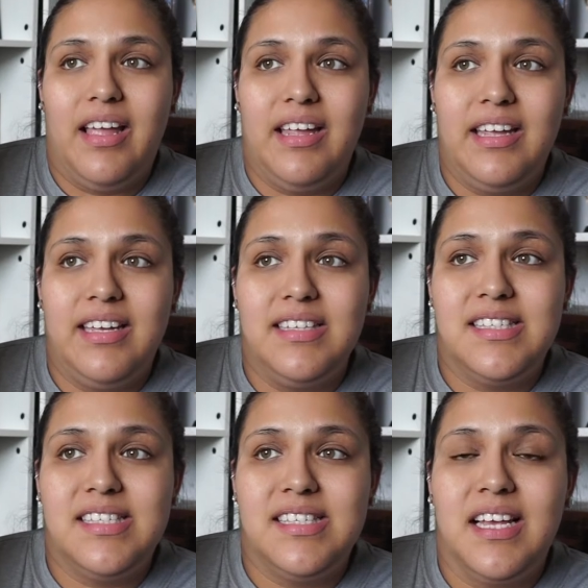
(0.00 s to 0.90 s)

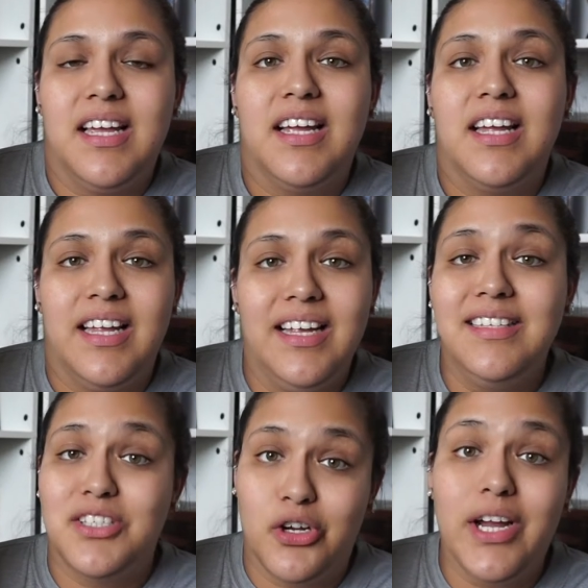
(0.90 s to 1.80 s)
It's
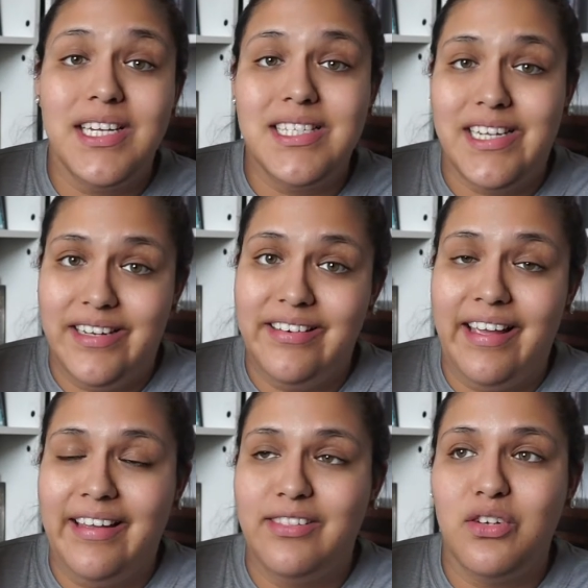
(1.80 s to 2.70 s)
crazy.
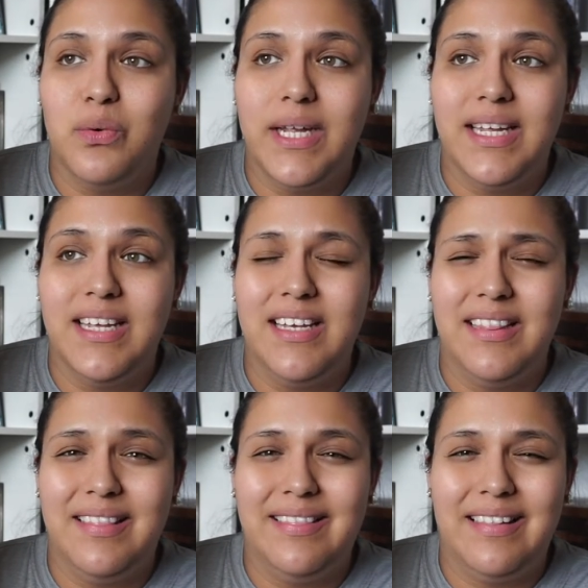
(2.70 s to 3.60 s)
Like, the way
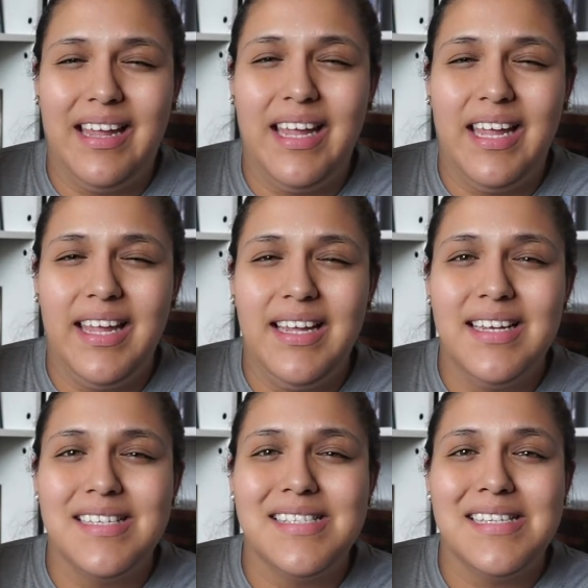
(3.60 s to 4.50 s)
he
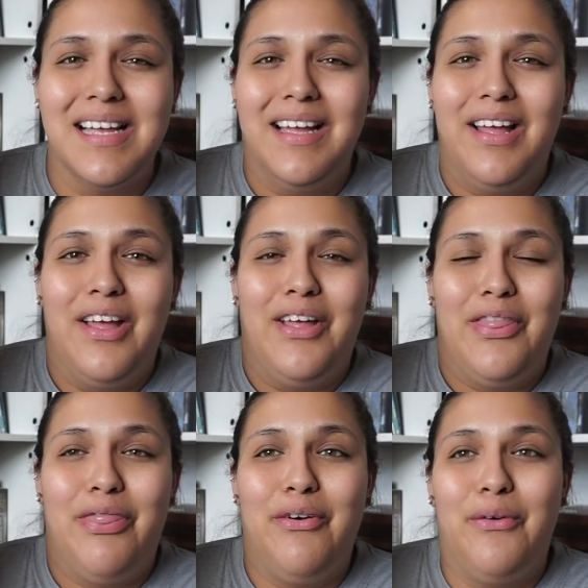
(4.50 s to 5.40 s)
thinks,
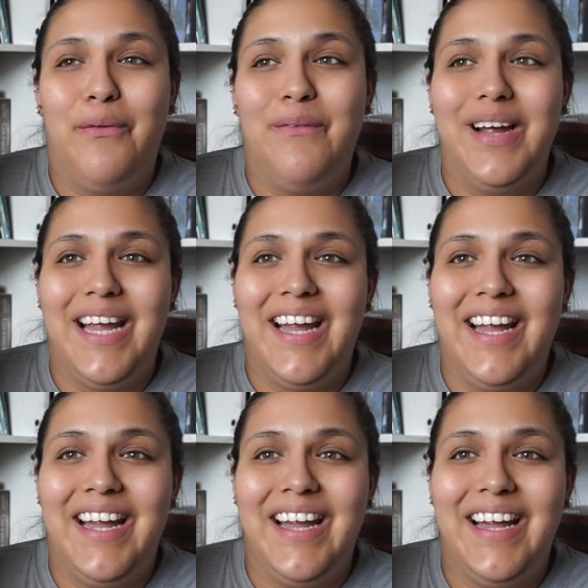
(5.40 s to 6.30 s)
the
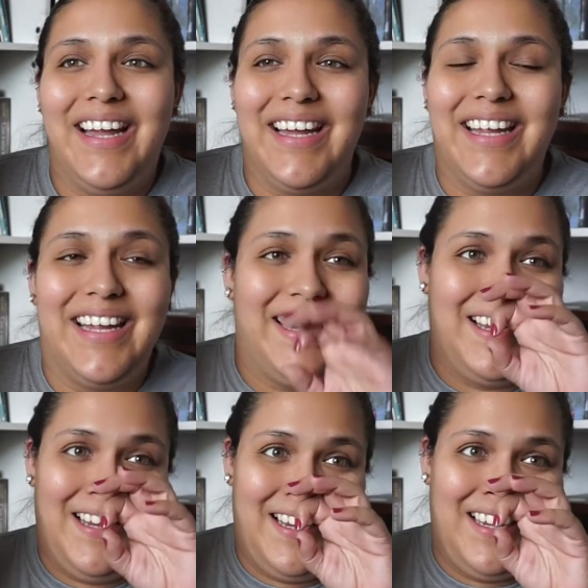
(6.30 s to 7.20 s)
way
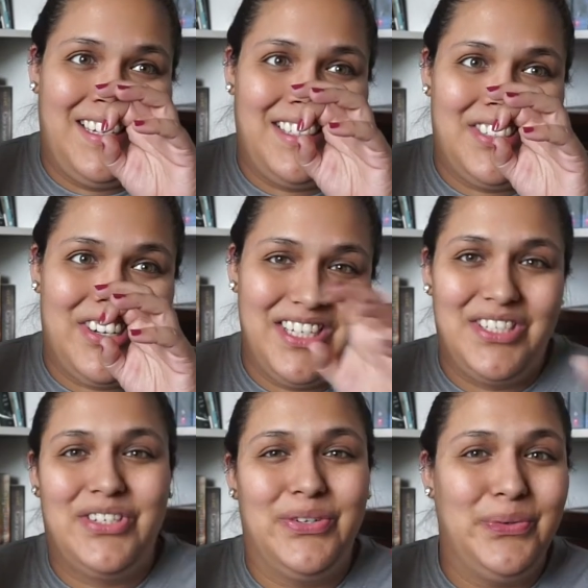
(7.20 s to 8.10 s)
he
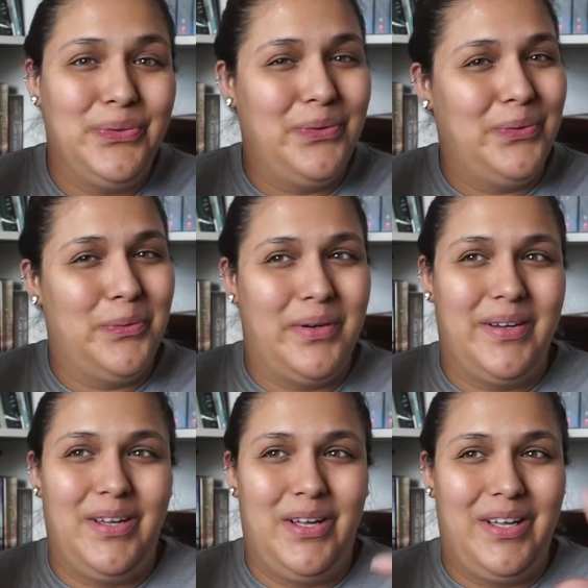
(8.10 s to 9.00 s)
turns to
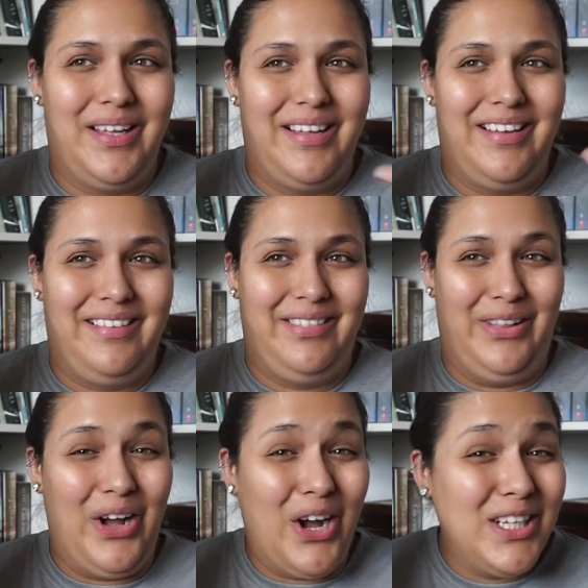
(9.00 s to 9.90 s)

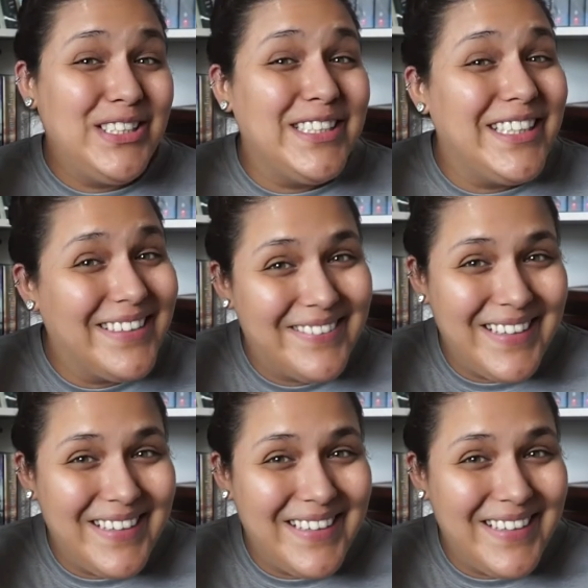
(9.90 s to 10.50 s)
logic